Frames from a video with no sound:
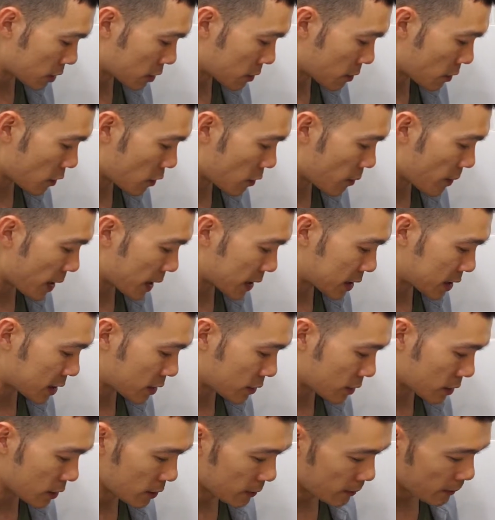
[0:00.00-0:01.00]
more
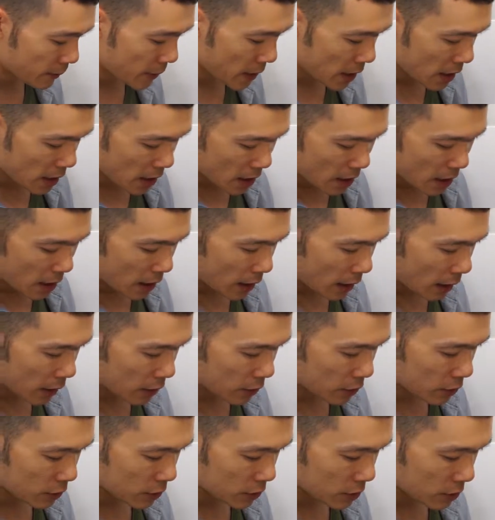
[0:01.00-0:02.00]
bacteria,
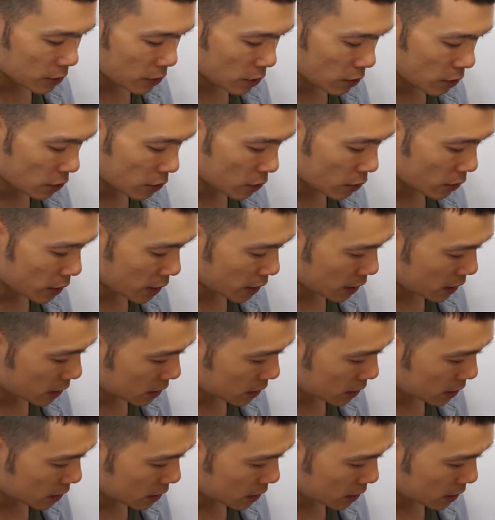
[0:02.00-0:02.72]
and also